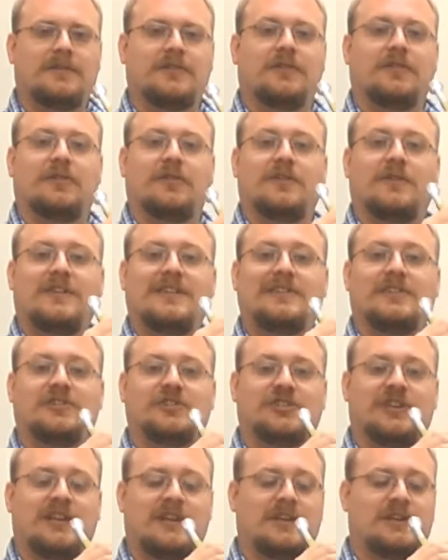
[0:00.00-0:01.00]
you're going to need to
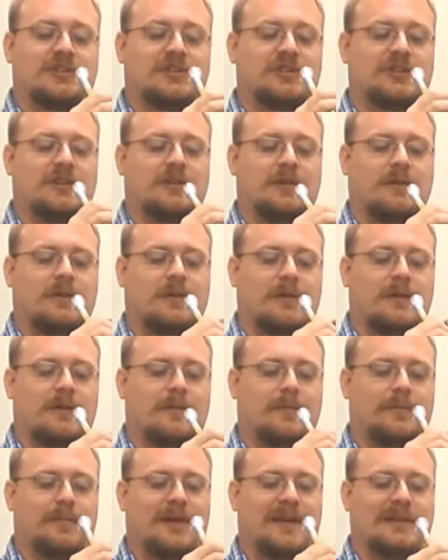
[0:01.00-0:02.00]
change
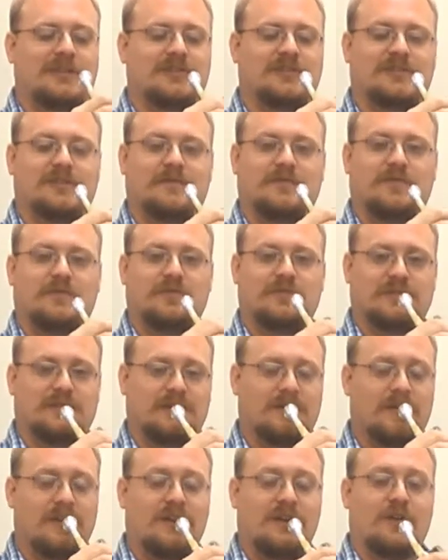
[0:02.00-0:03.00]
pages of your music.